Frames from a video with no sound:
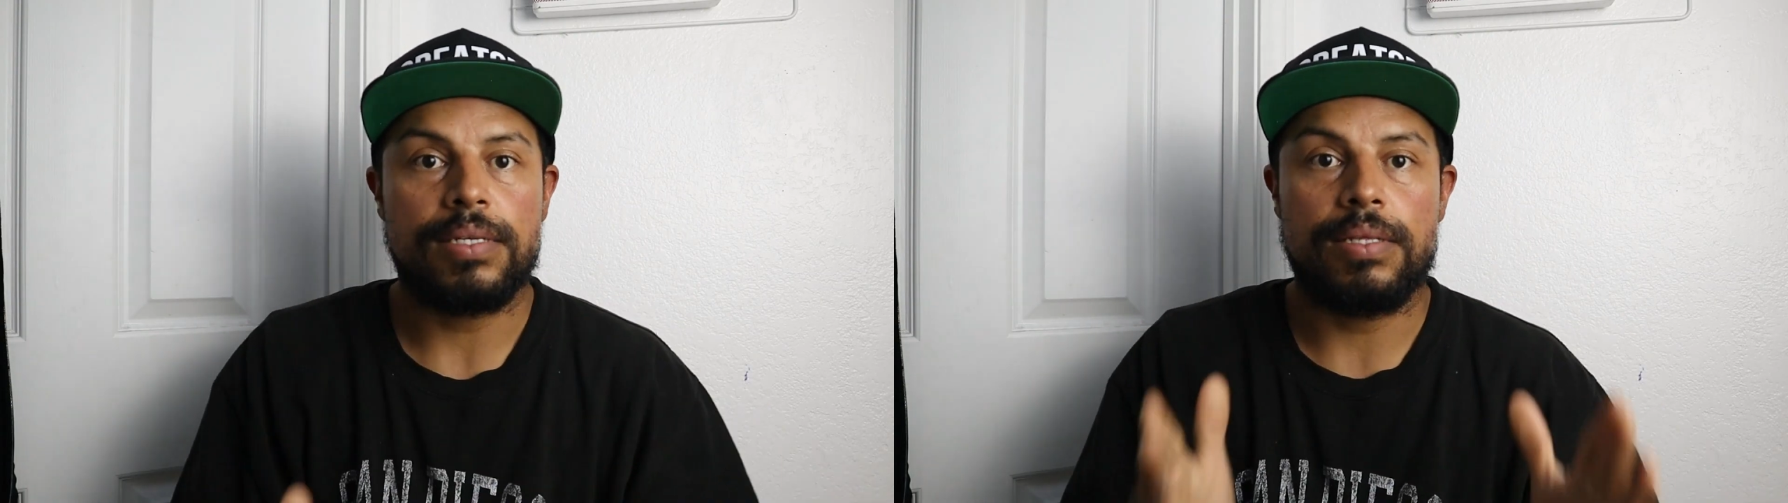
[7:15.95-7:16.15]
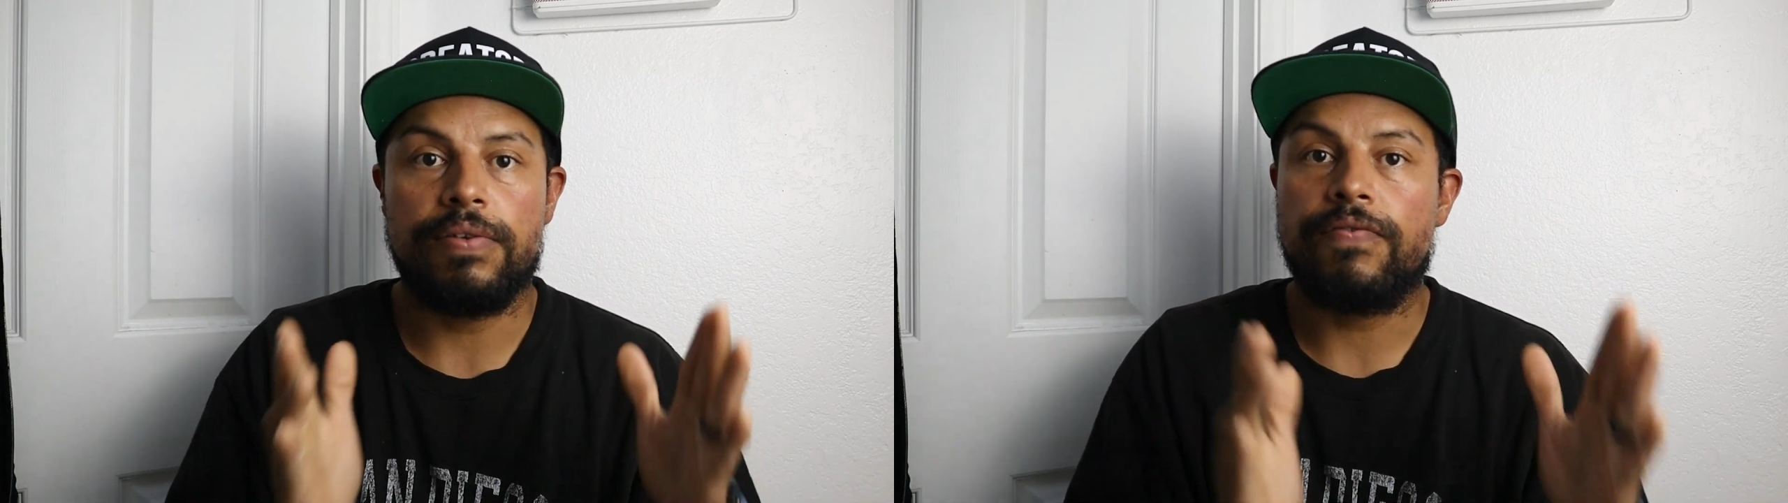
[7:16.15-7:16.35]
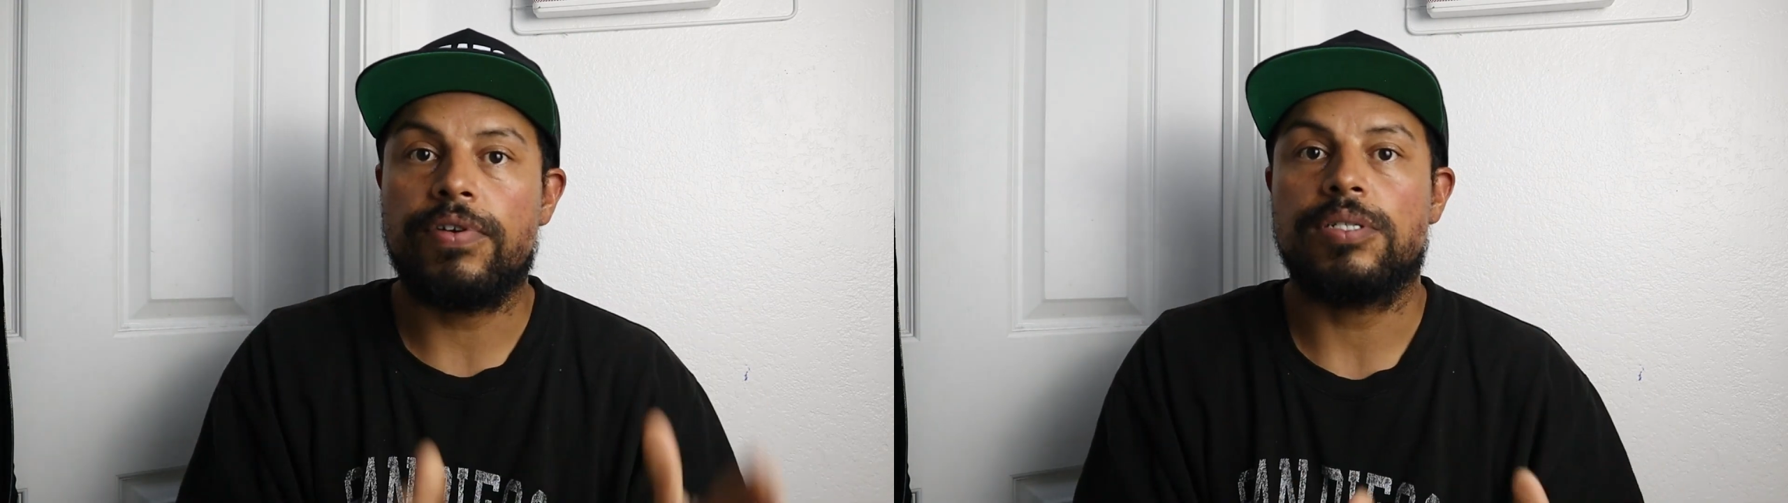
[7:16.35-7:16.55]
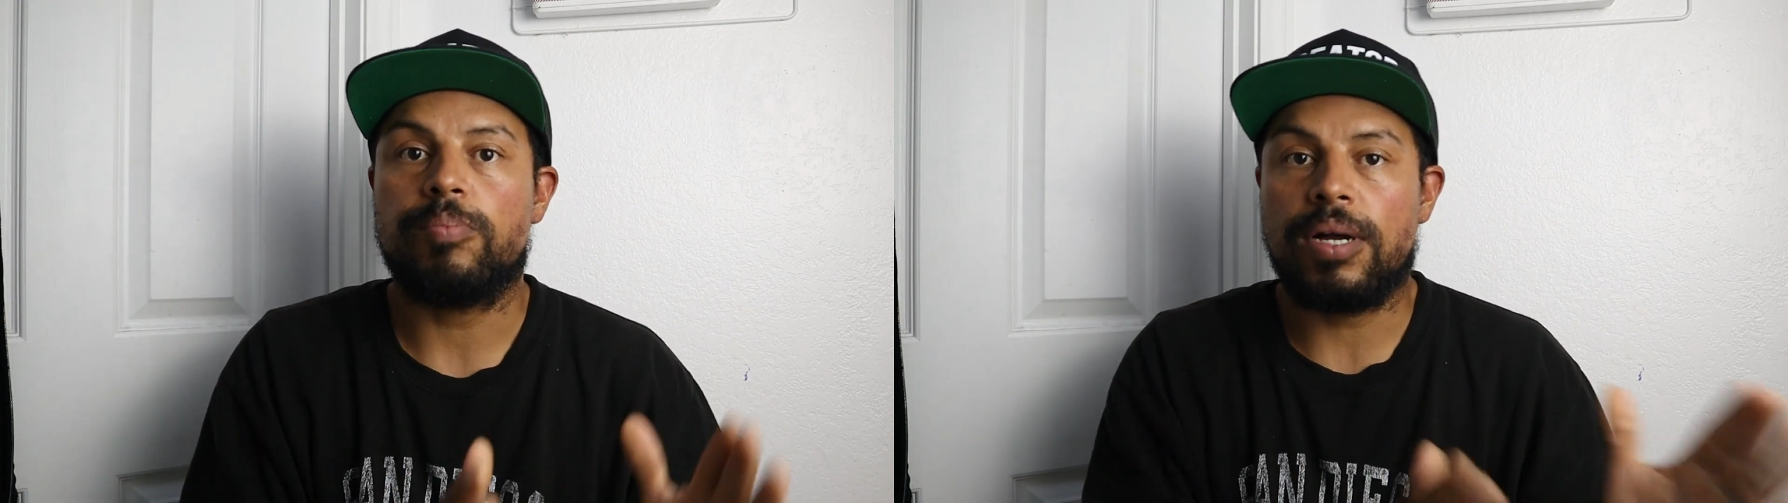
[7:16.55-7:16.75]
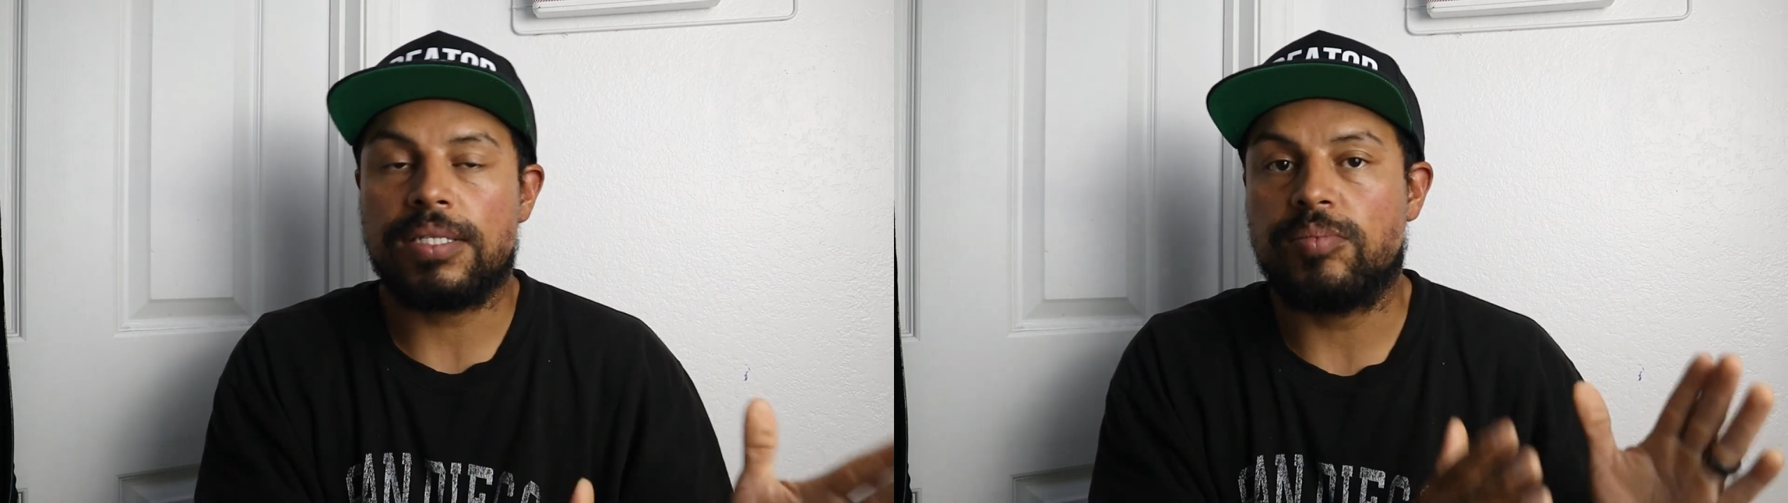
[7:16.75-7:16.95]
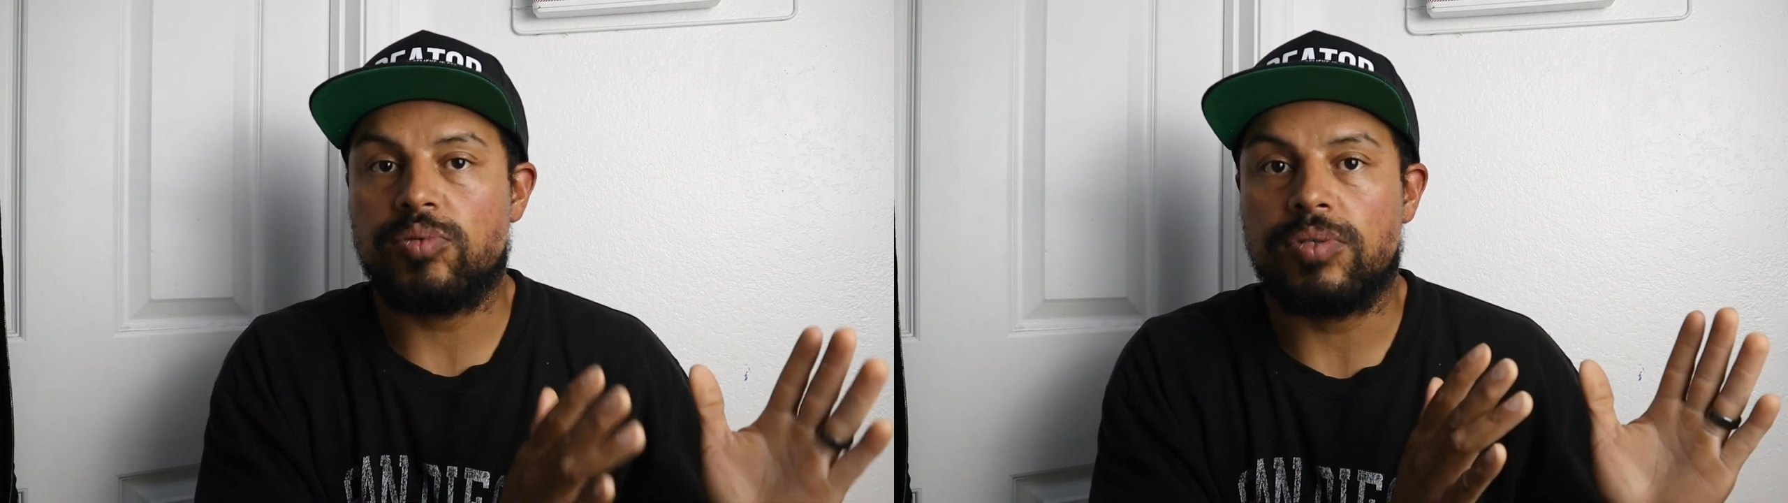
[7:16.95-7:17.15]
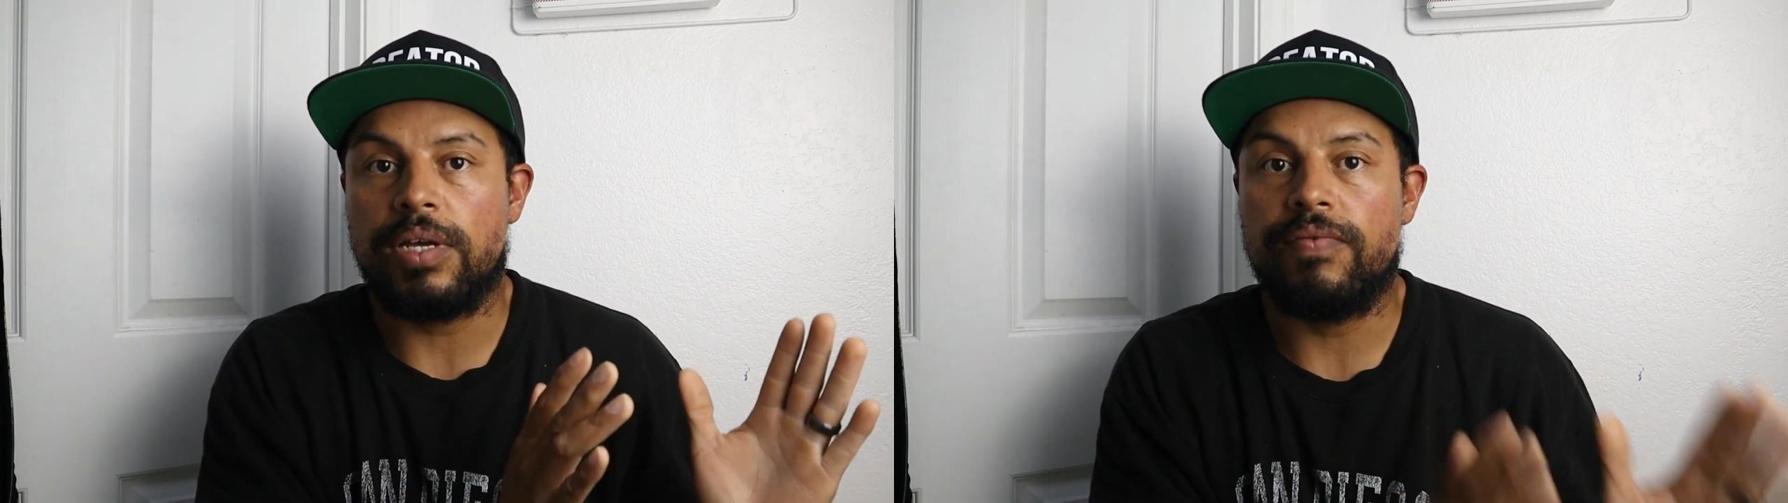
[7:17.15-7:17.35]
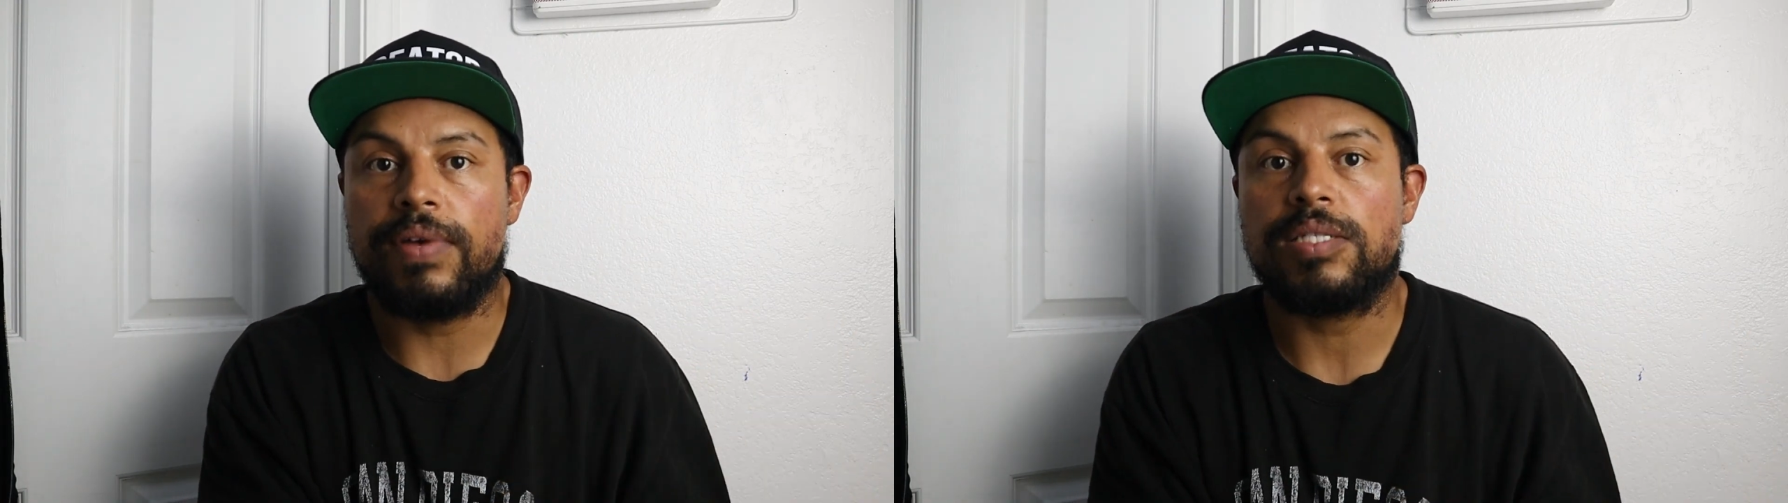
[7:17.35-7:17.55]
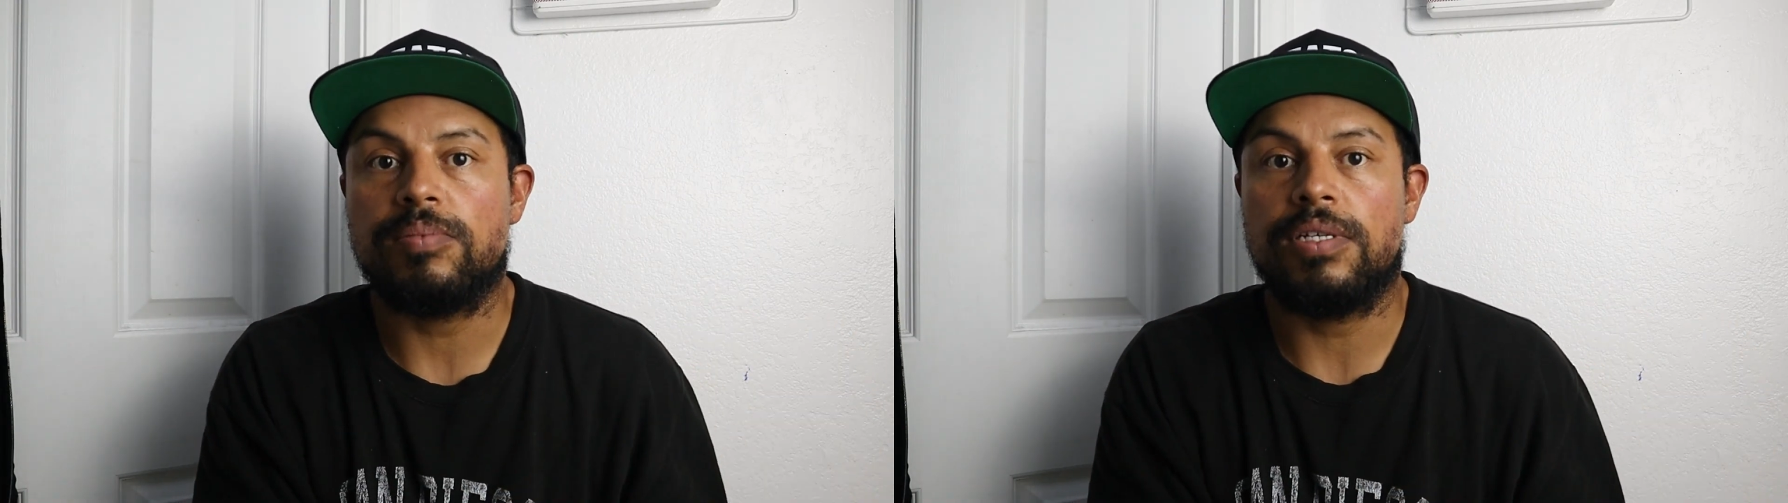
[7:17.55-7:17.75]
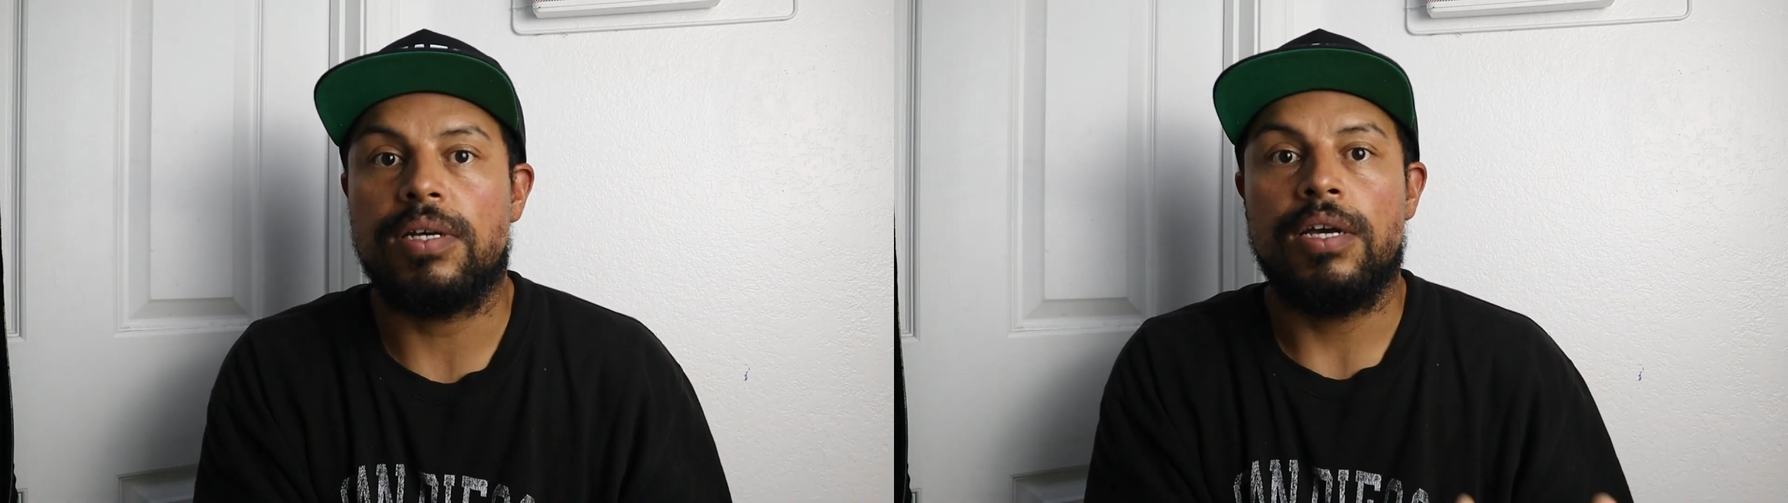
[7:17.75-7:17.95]
the first possible
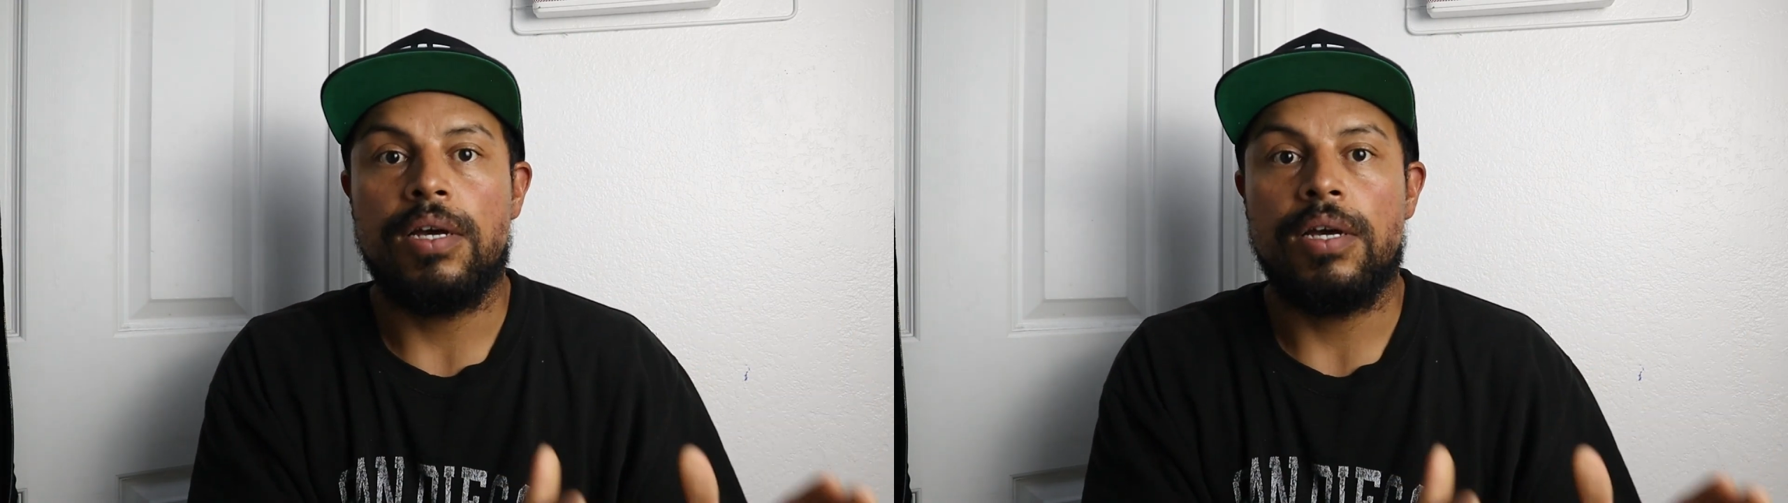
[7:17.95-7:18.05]
investment,